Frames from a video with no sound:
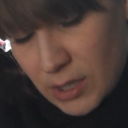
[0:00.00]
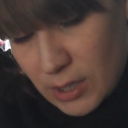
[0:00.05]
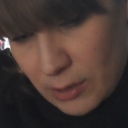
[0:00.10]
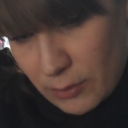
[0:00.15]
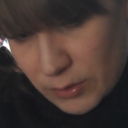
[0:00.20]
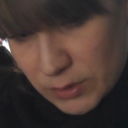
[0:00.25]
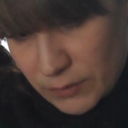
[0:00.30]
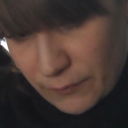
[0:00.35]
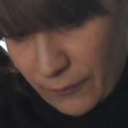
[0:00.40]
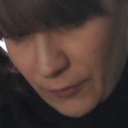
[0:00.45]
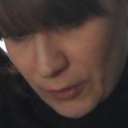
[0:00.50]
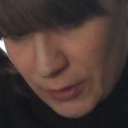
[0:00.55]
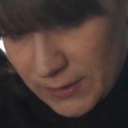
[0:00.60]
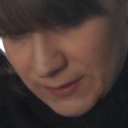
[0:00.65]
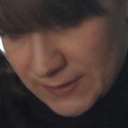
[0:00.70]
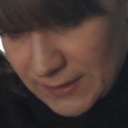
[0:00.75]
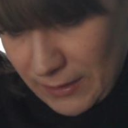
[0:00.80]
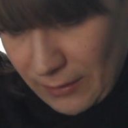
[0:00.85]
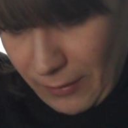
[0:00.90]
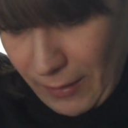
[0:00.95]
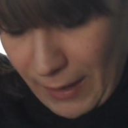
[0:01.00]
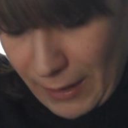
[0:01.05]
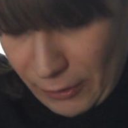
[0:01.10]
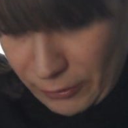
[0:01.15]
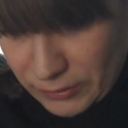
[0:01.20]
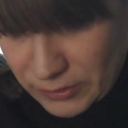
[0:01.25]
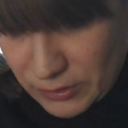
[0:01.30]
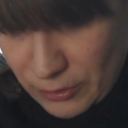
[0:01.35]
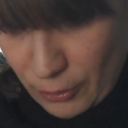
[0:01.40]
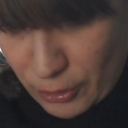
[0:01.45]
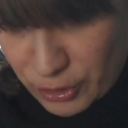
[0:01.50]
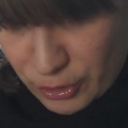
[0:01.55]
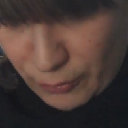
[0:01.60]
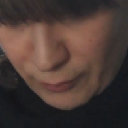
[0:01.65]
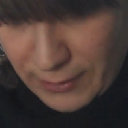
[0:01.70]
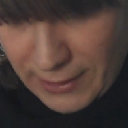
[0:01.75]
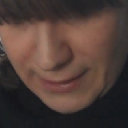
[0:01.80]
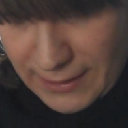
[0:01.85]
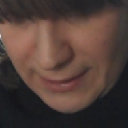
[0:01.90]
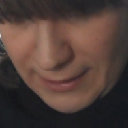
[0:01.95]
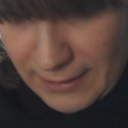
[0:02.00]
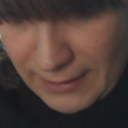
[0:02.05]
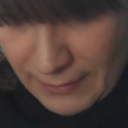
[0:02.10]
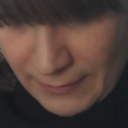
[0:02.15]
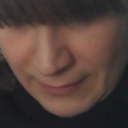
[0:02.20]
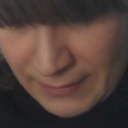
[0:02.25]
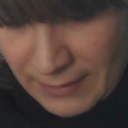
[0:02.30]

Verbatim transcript: was focusing a lot on social media